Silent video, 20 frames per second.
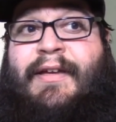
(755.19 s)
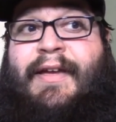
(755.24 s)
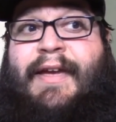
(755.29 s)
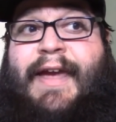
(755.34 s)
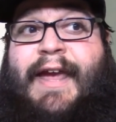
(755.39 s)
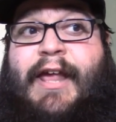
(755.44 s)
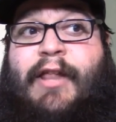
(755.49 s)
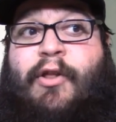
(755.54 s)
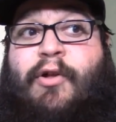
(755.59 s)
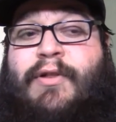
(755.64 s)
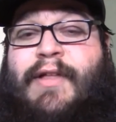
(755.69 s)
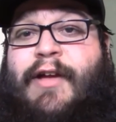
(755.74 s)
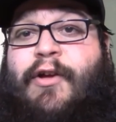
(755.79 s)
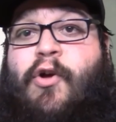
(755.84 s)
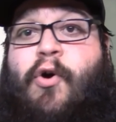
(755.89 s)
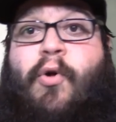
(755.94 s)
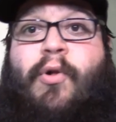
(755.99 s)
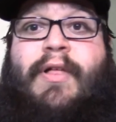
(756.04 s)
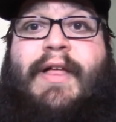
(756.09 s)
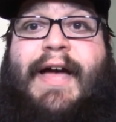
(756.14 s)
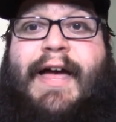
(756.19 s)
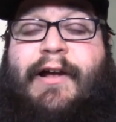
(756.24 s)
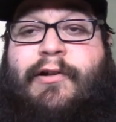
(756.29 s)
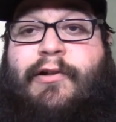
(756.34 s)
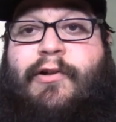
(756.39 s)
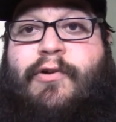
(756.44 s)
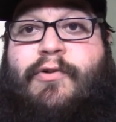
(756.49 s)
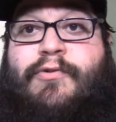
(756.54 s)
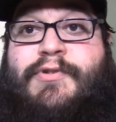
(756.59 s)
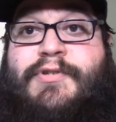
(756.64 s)
it looked like old guy
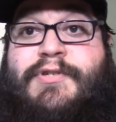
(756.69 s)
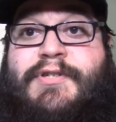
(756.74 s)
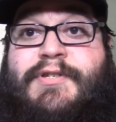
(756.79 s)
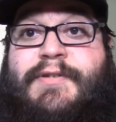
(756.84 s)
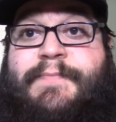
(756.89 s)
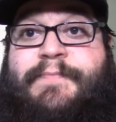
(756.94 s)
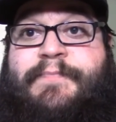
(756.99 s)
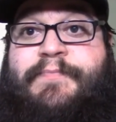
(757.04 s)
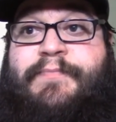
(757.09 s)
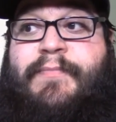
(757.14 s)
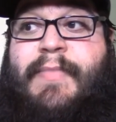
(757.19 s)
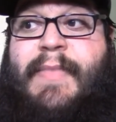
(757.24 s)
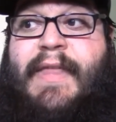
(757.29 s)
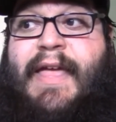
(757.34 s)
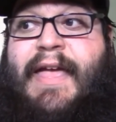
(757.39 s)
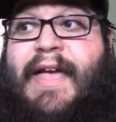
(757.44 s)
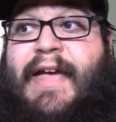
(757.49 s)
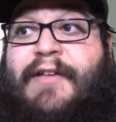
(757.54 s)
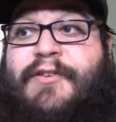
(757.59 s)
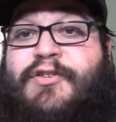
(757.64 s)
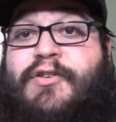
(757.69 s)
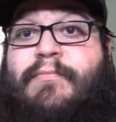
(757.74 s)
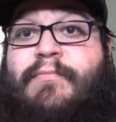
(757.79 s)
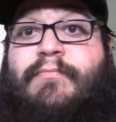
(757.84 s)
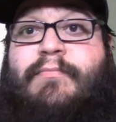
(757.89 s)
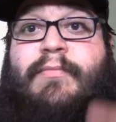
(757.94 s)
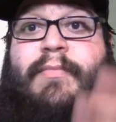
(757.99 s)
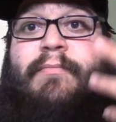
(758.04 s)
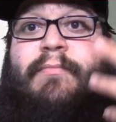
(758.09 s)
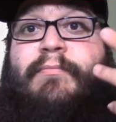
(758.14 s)
clothes. It had
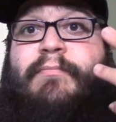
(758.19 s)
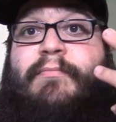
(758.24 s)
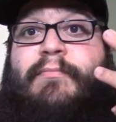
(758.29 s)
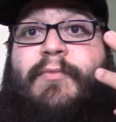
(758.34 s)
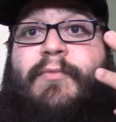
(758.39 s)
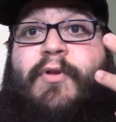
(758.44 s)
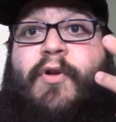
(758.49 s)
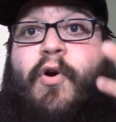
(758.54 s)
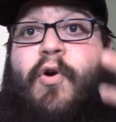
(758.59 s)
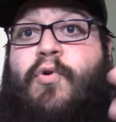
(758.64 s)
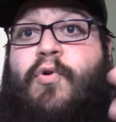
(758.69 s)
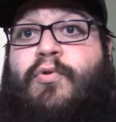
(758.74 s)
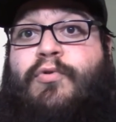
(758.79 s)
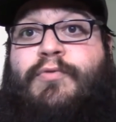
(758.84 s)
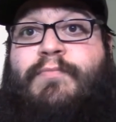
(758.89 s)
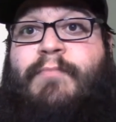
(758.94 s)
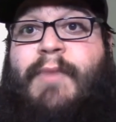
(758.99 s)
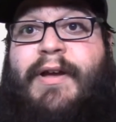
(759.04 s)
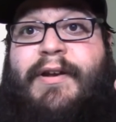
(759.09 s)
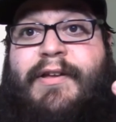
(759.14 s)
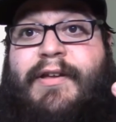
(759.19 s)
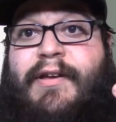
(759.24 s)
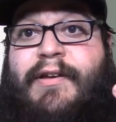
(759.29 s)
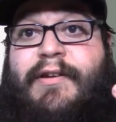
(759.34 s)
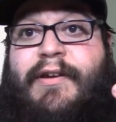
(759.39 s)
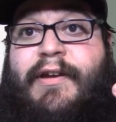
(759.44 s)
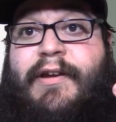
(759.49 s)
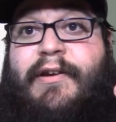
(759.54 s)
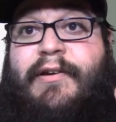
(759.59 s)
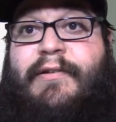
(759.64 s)
some old money
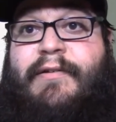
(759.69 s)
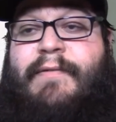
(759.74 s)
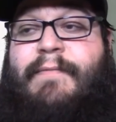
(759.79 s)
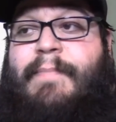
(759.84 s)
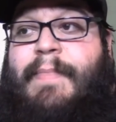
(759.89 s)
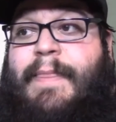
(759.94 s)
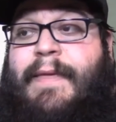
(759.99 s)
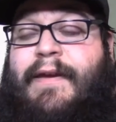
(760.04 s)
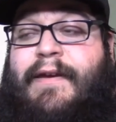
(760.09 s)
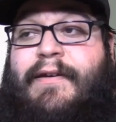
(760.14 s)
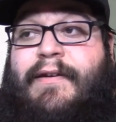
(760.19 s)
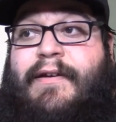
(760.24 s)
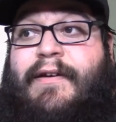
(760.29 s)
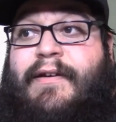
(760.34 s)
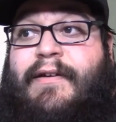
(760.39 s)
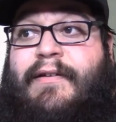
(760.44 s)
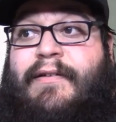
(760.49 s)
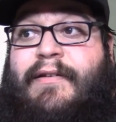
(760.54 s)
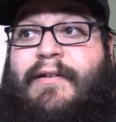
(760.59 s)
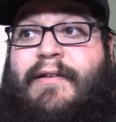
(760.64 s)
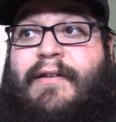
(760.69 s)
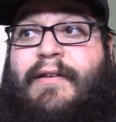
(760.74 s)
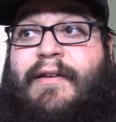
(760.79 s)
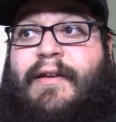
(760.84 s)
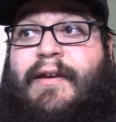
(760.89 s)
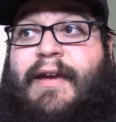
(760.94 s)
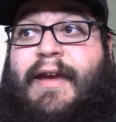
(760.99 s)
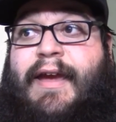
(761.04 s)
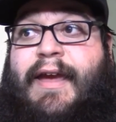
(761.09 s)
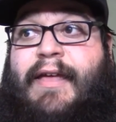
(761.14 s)
in there, and
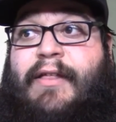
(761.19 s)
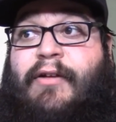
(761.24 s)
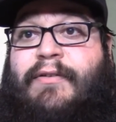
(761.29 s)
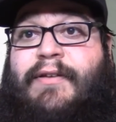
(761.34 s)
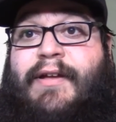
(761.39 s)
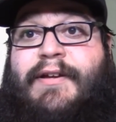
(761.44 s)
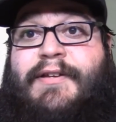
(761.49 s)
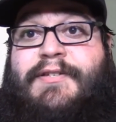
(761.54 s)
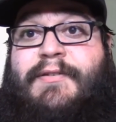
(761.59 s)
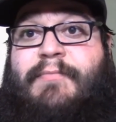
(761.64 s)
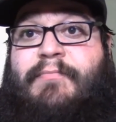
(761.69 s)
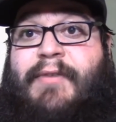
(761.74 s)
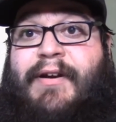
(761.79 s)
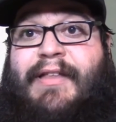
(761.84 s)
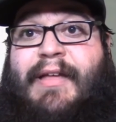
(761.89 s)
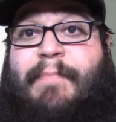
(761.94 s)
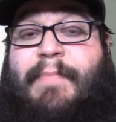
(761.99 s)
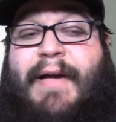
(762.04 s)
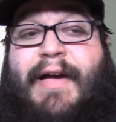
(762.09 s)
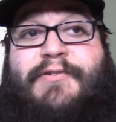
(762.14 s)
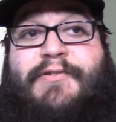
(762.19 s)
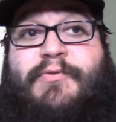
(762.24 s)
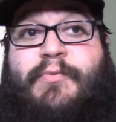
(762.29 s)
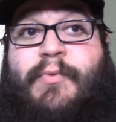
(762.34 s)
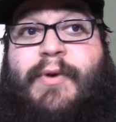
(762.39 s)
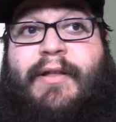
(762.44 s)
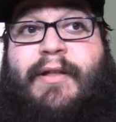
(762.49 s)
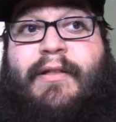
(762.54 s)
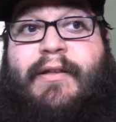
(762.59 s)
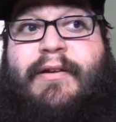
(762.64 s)
it looked like somebody that passed
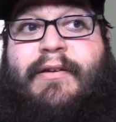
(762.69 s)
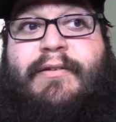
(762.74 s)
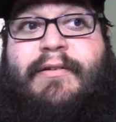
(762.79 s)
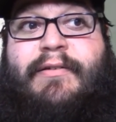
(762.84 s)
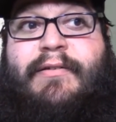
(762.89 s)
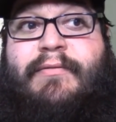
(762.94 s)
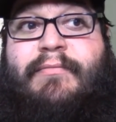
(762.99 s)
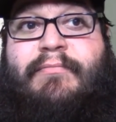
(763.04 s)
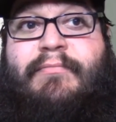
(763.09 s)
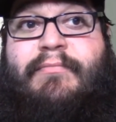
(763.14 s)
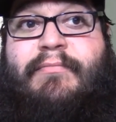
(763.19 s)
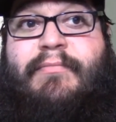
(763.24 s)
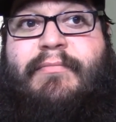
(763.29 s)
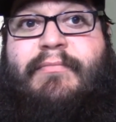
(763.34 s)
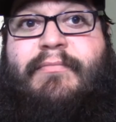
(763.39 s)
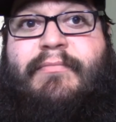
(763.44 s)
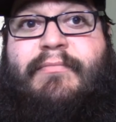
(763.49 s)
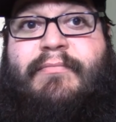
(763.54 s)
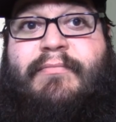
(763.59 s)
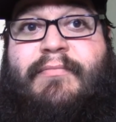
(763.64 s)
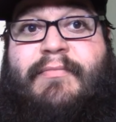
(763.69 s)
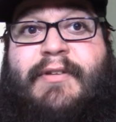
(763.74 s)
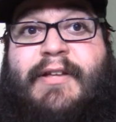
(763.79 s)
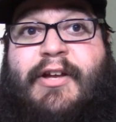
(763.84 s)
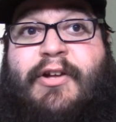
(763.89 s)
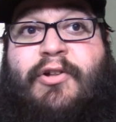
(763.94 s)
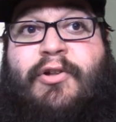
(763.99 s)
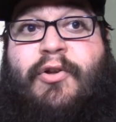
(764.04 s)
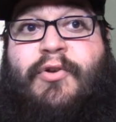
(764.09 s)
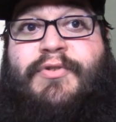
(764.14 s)
away, like
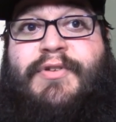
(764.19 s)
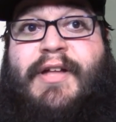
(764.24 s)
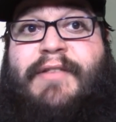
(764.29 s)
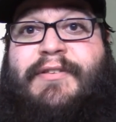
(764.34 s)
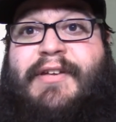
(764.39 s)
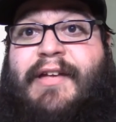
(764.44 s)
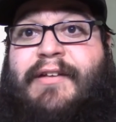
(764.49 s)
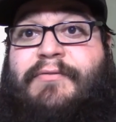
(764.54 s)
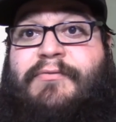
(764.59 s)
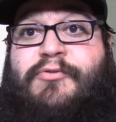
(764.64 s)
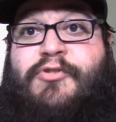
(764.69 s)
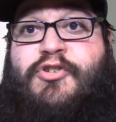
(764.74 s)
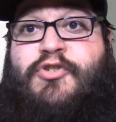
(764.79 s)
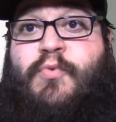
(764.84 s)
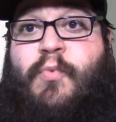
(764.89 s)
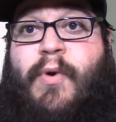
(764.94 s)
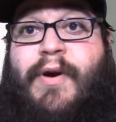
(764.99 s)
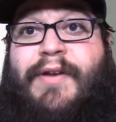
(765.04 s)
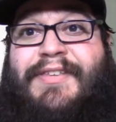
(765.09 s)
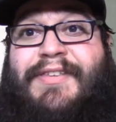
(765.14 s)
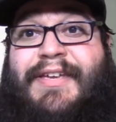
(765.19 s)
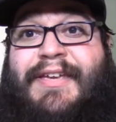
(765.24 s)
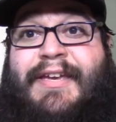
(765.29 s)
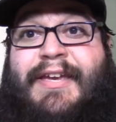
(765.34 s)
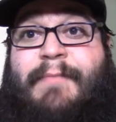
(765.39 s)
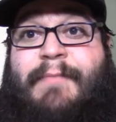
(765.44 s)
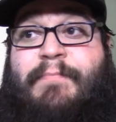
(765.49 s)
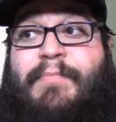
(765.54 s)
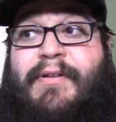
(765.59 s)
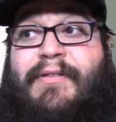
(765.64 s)
clothes that they just wanted to
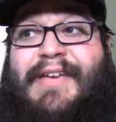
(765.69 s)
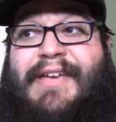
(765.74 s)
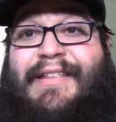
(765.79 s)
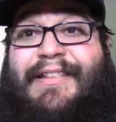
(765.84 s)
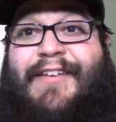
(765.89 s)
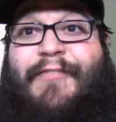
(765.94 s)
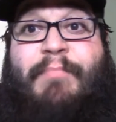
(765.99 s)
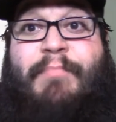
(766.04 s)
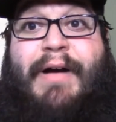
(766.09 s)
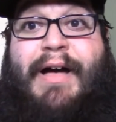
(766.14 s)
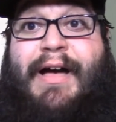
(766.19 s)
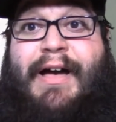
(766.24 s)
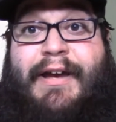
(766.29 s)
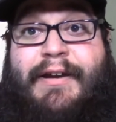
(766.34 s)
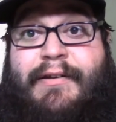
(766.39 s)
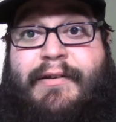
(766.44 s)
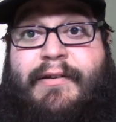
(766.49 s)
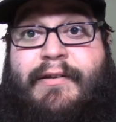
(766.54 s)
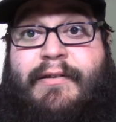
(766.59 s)
keep but they left behind.